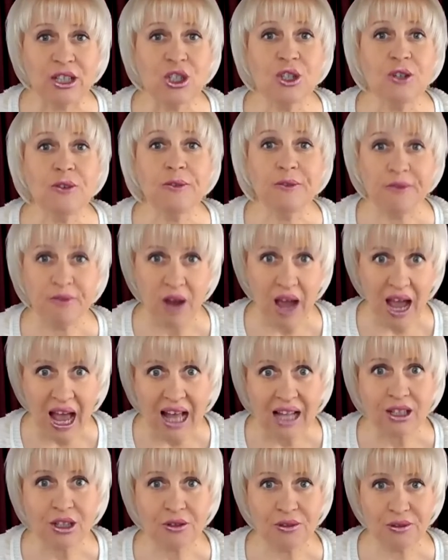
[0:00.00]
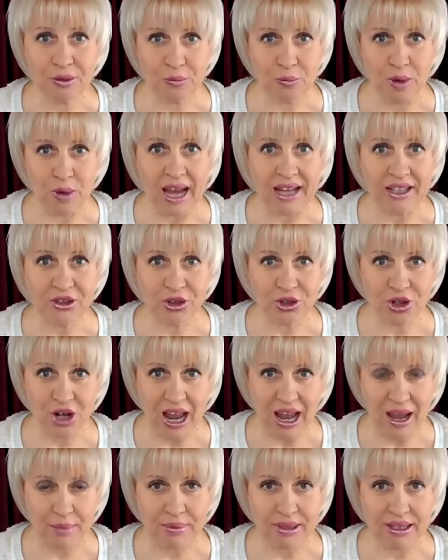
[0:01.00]
had to follow the white
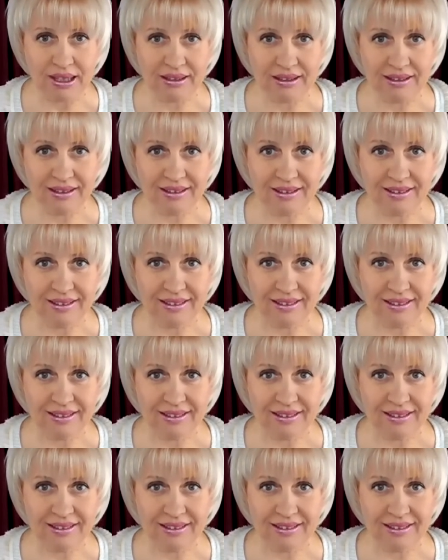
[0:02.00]
rabbit